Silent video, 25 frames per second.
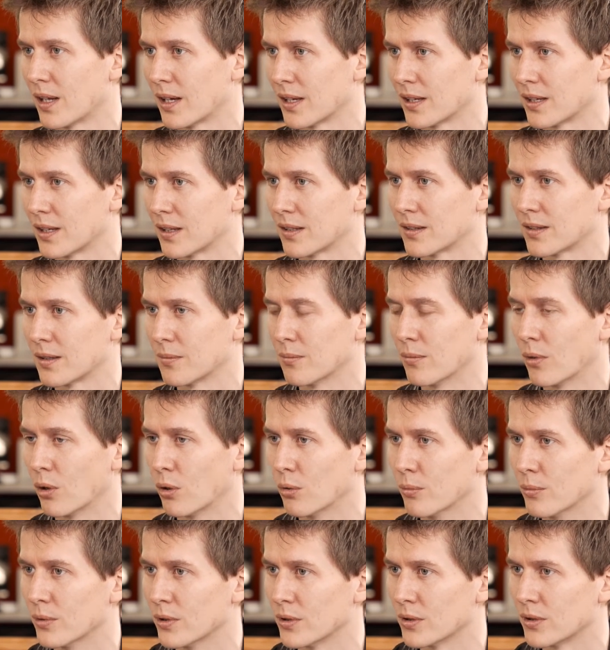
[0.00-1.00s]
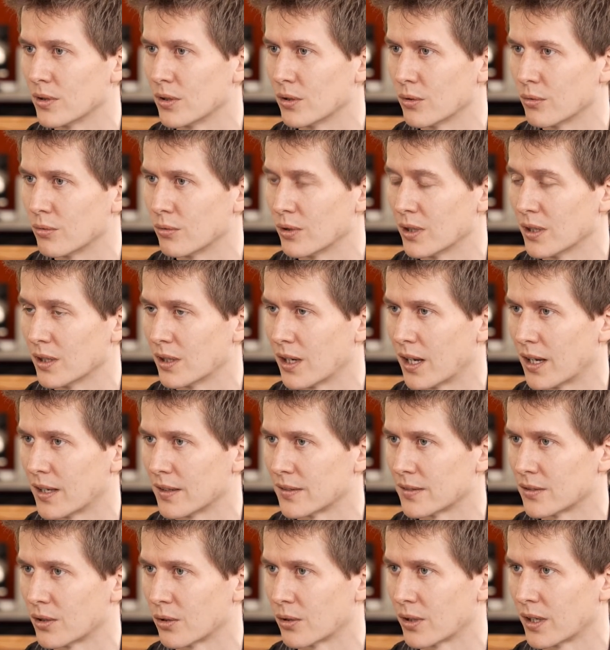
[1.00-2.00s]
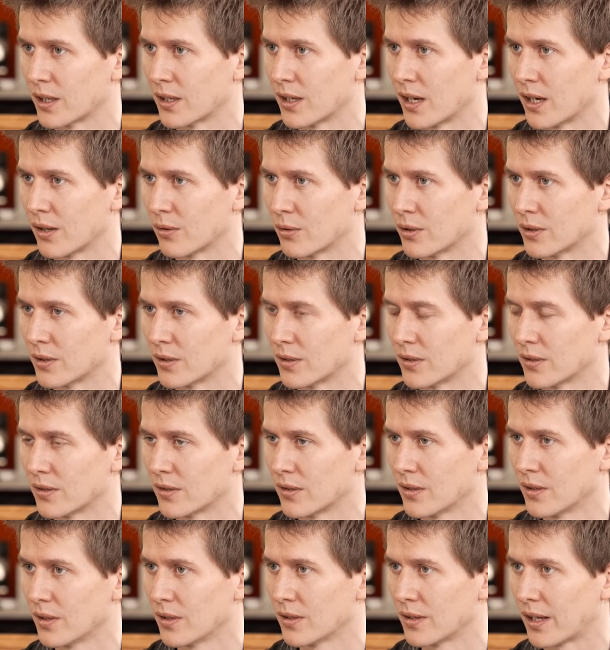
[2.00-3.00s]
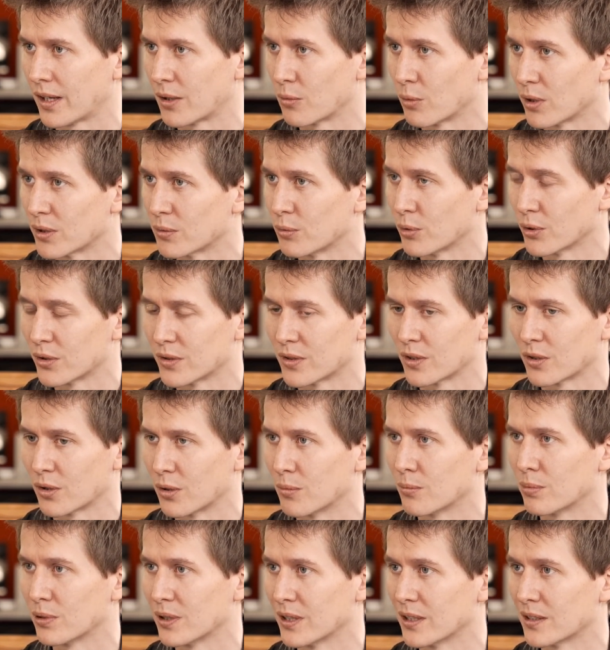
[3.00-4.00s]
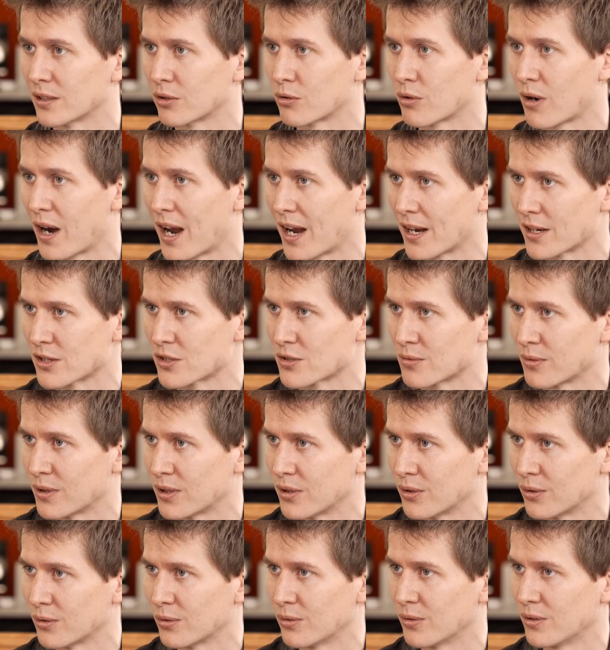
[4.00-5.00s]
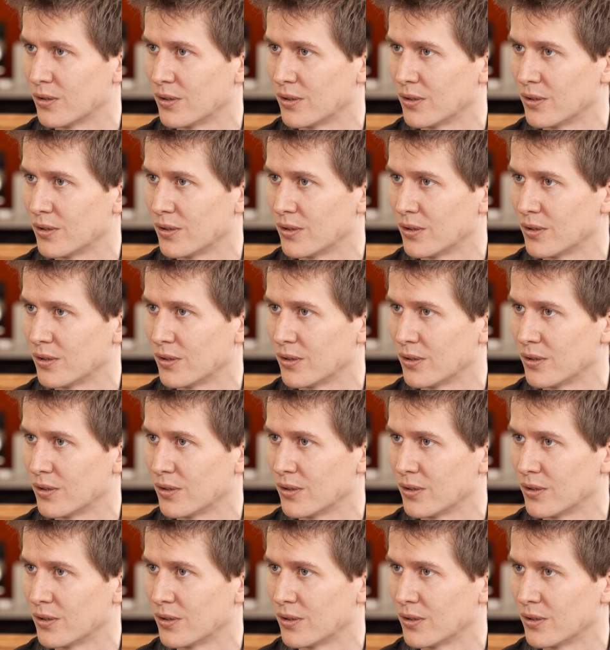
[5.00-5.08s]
Like the moment you realized, okay, now it's like what was the complete crash when you?